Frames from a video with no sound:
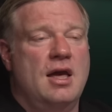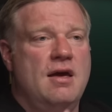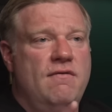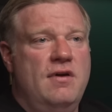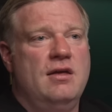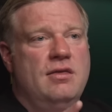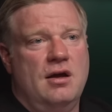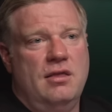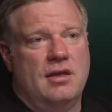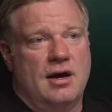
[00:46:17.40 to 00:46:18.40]
If he had
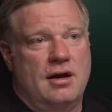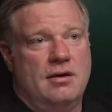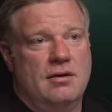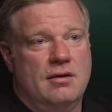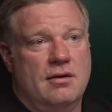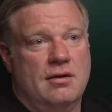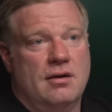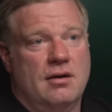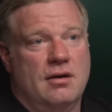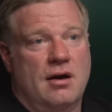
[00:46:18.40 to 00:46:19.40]
done that,
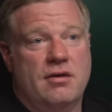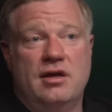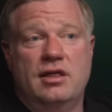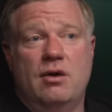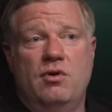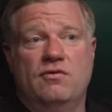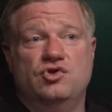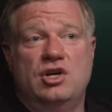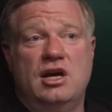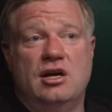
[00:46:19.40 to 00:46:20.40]
I think that would have
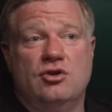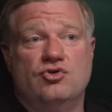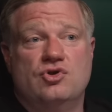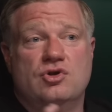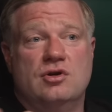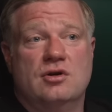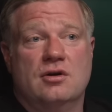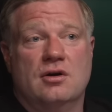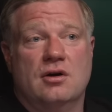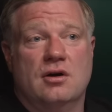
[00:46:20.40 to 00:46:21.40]
changed
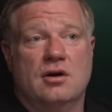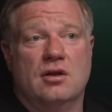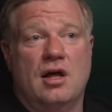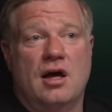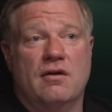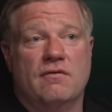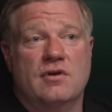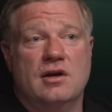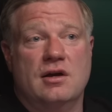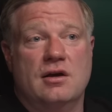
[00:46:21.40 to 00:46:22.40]
a lot of
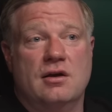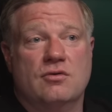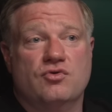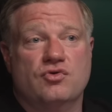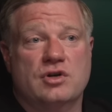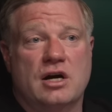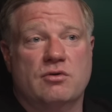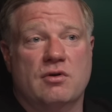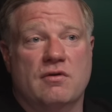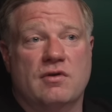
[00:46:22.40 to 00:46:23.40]
the
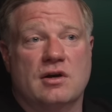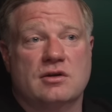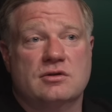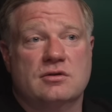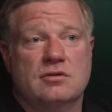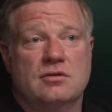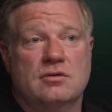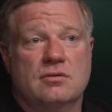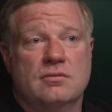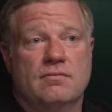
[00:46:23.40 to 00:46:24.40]
trajectory of things.
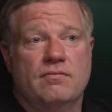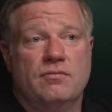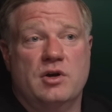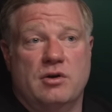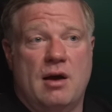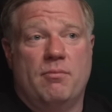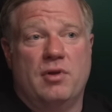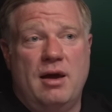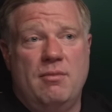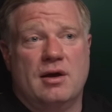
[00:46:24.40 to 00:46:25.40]
Yeah, not
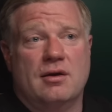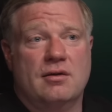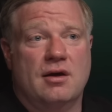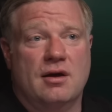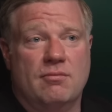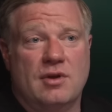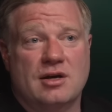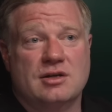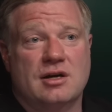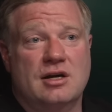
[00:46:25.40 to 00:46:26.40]
blaming him,
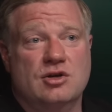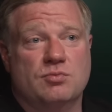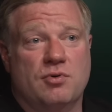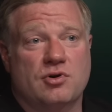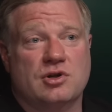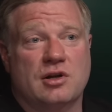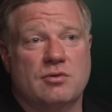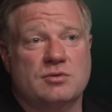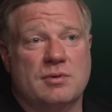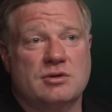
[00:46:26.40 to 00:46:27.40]
not saying he's personally
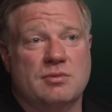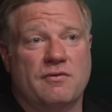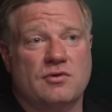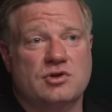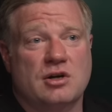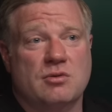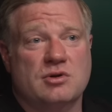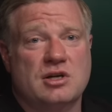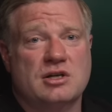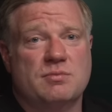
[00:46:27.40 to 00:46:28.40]
responsible for January
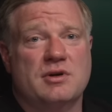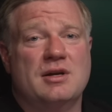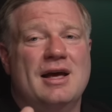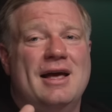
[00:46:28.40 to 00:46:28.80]
6th, but